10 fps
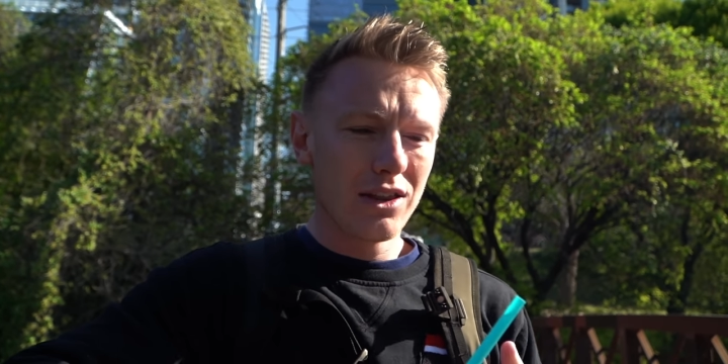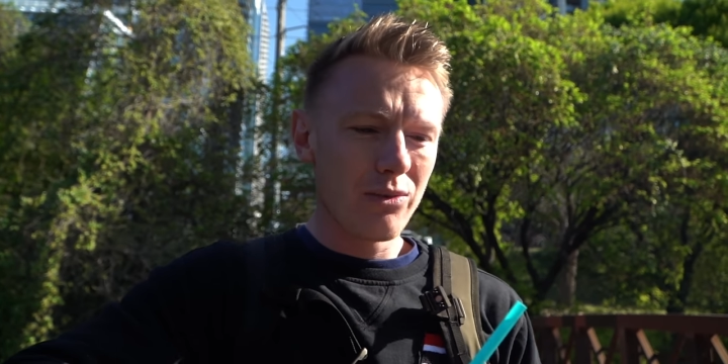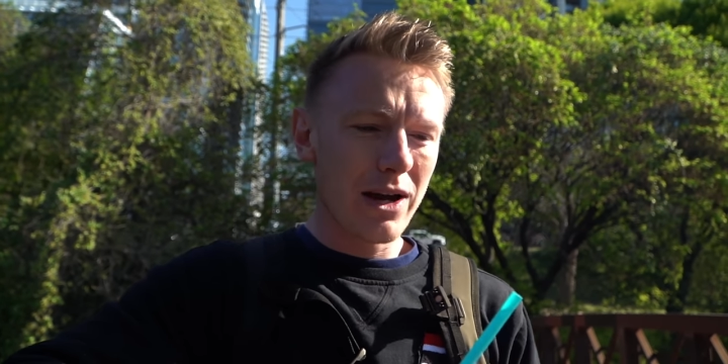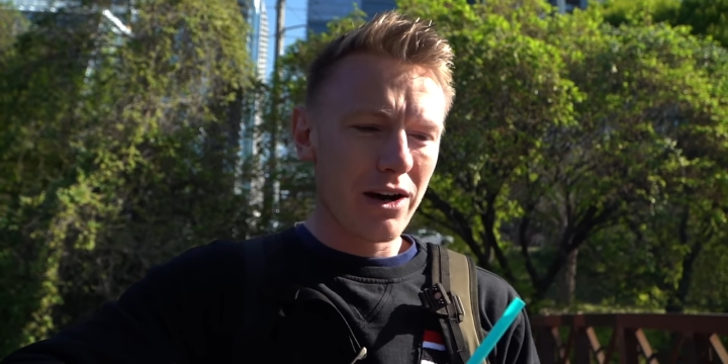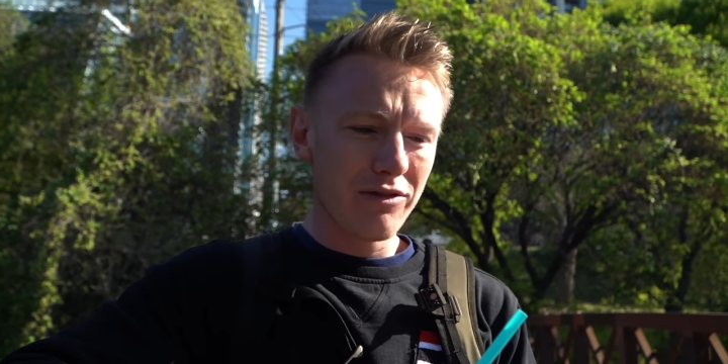The
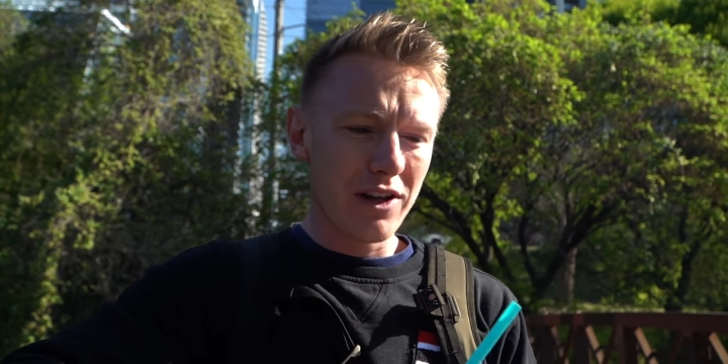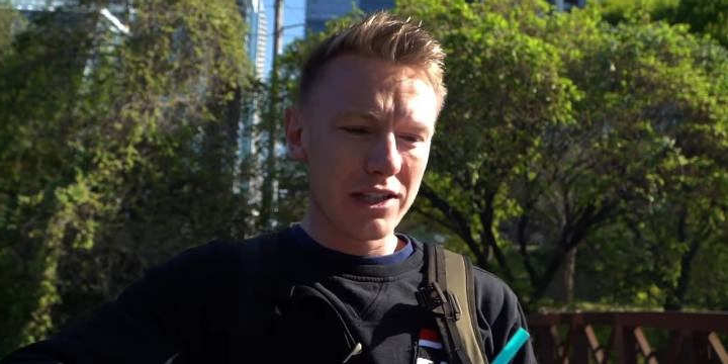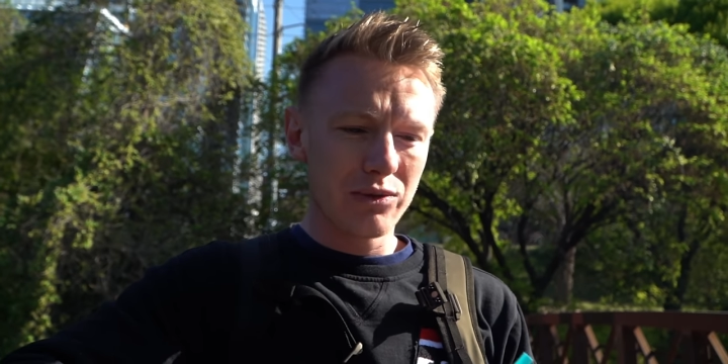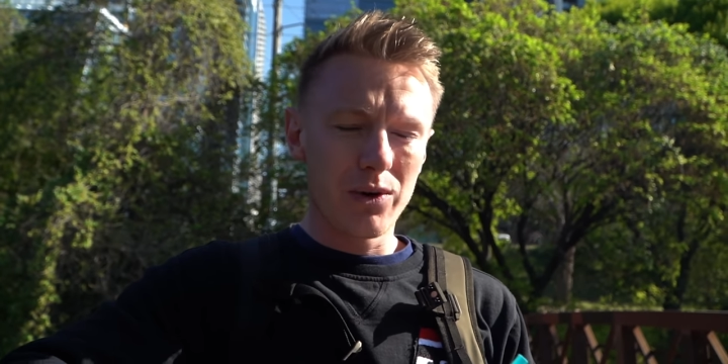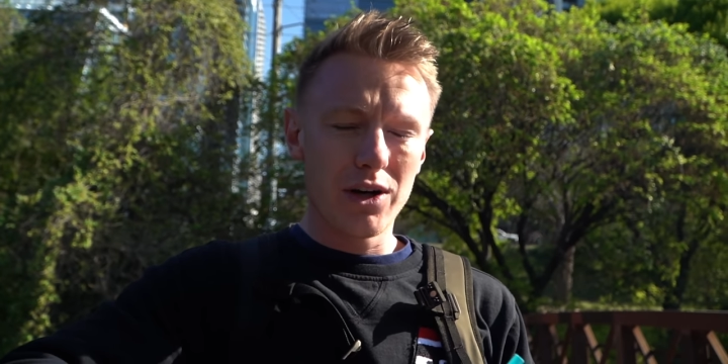way our
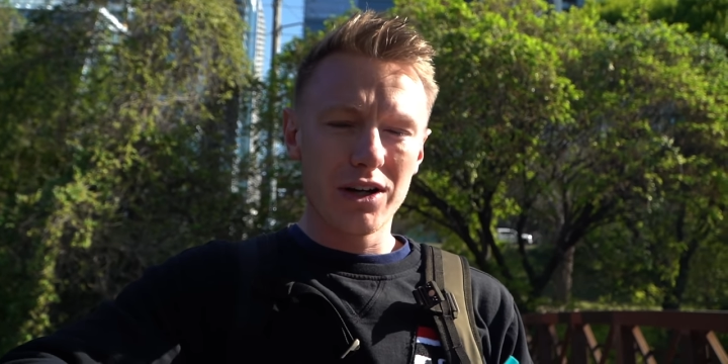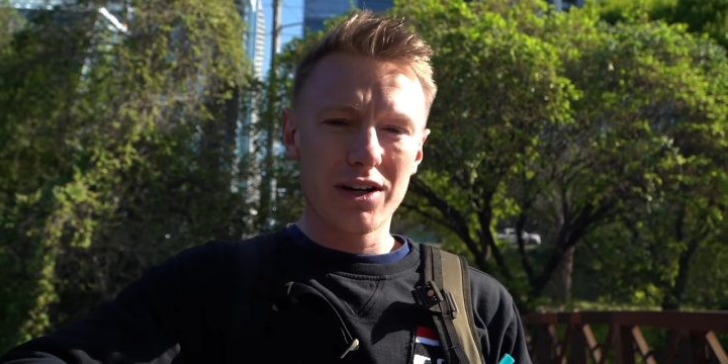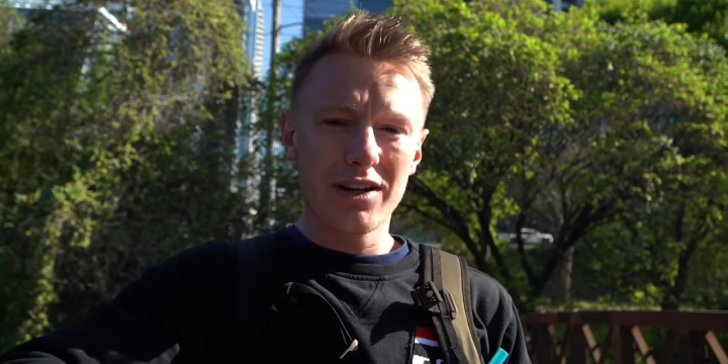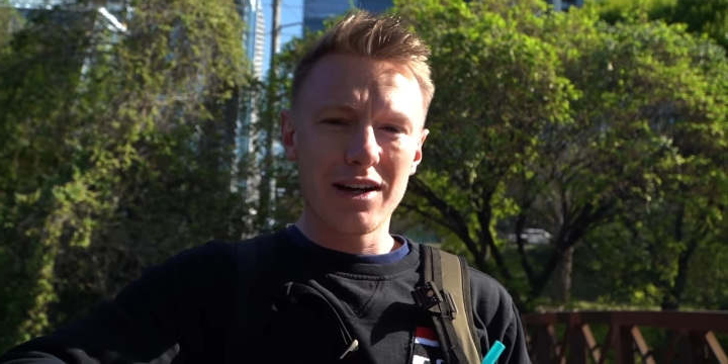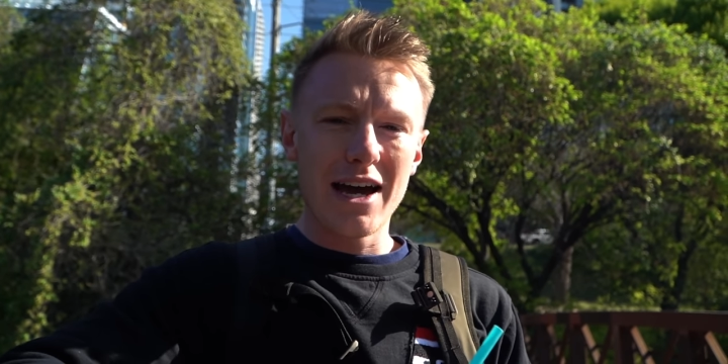flights work,
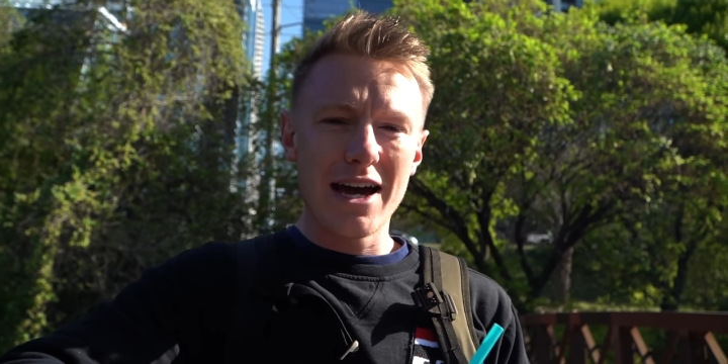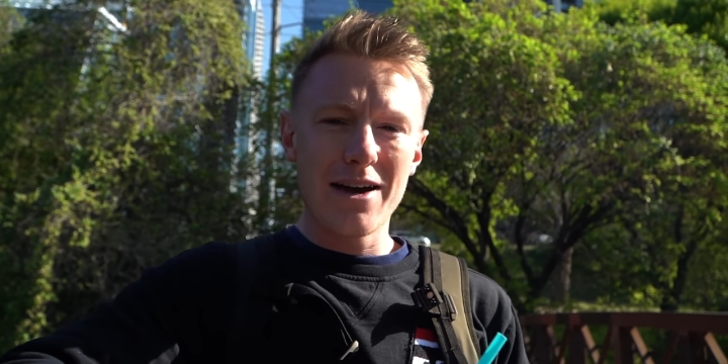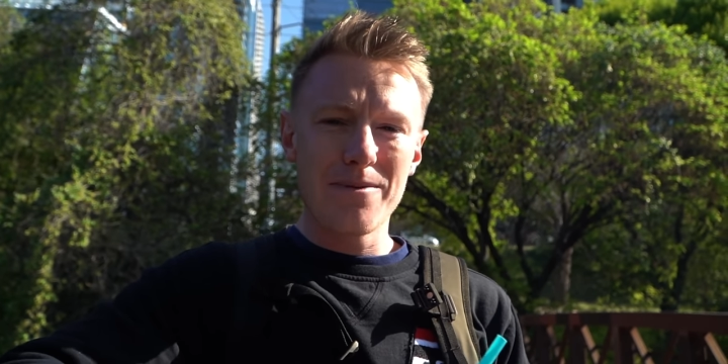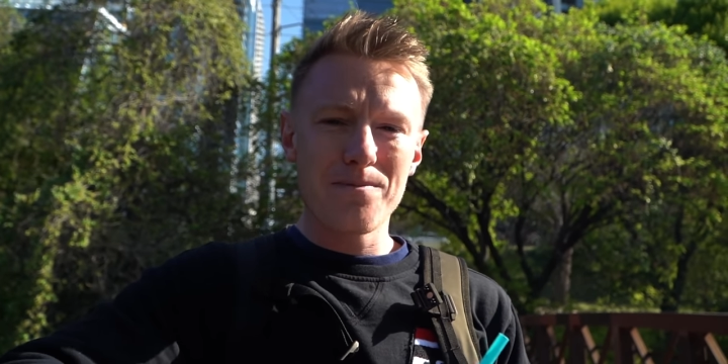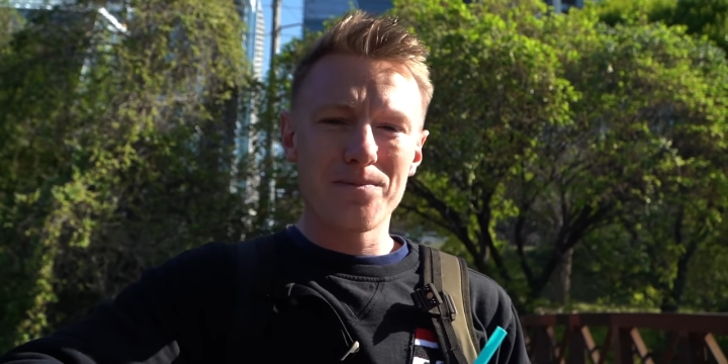
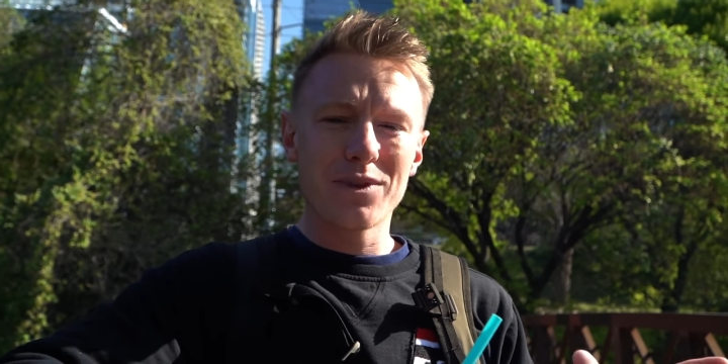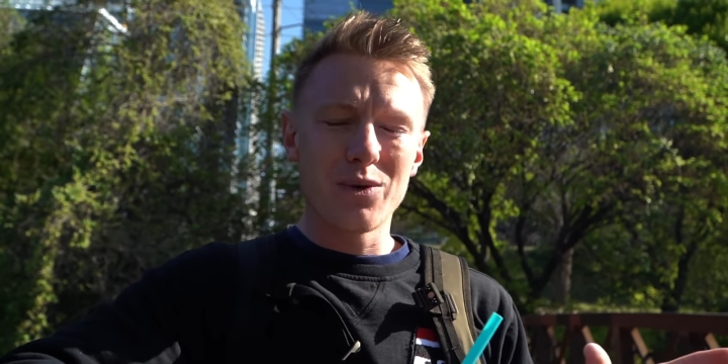um,